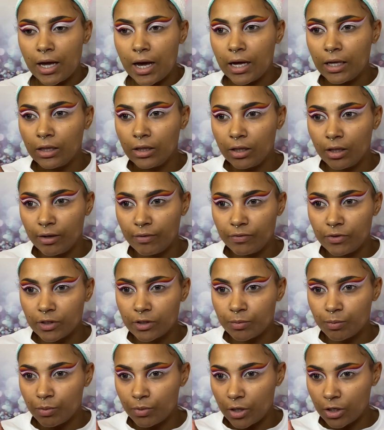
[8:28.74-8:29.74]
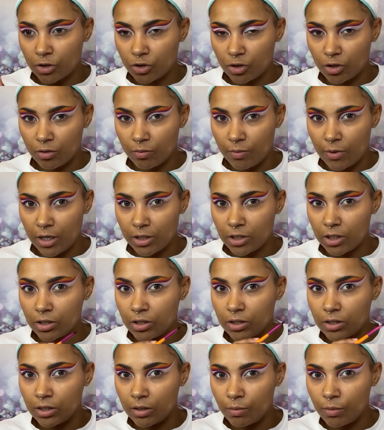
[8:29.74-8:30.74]
I love this brush so much.
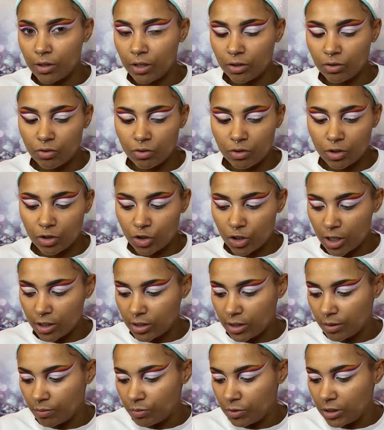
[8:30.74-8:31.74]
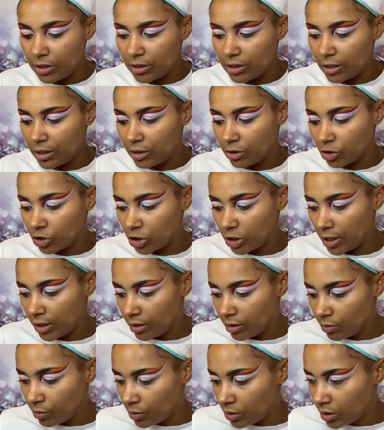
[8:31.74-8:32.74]
It's similar to the Jessup Detail
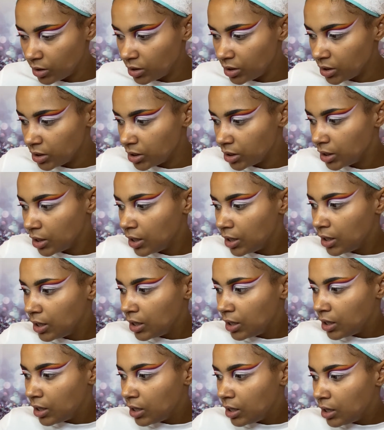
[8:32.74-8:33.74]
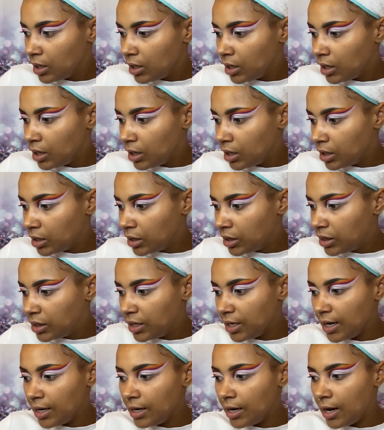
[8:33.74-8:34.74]
shader ones
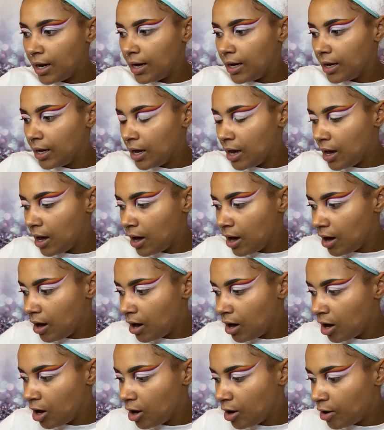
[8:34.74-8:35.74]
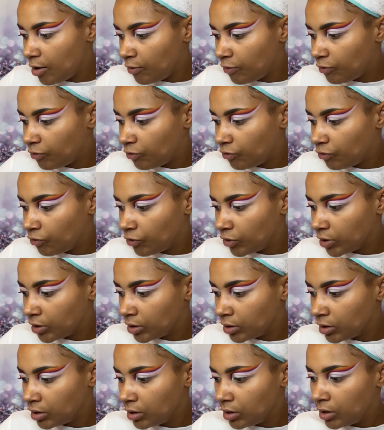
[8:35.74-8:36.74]
that I have
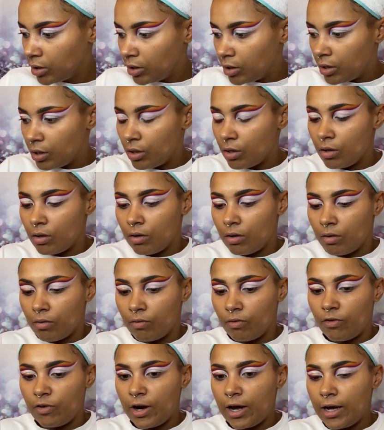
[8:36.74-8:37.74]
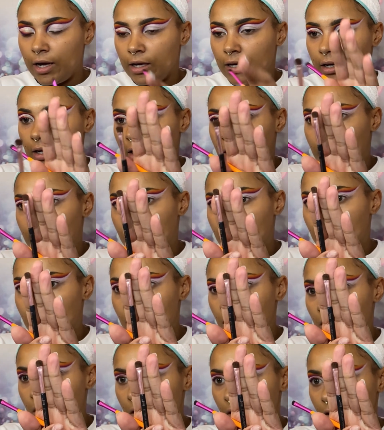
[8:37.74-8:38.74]
right
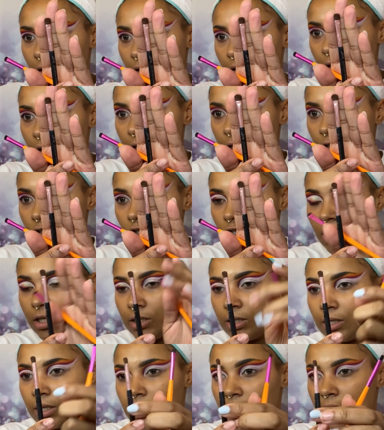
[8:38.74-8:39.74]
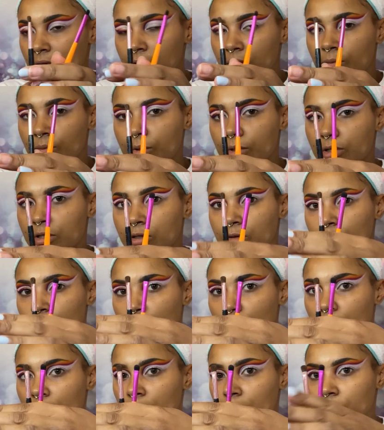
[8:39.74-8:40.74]
here. It's just a little bit
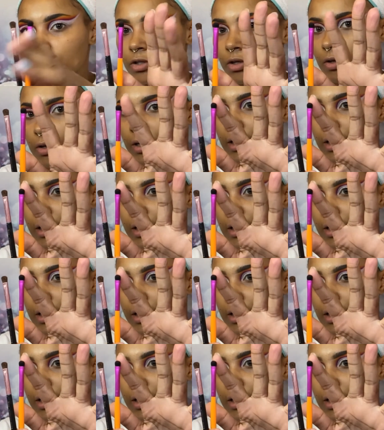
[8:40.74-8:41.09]
smaller, so it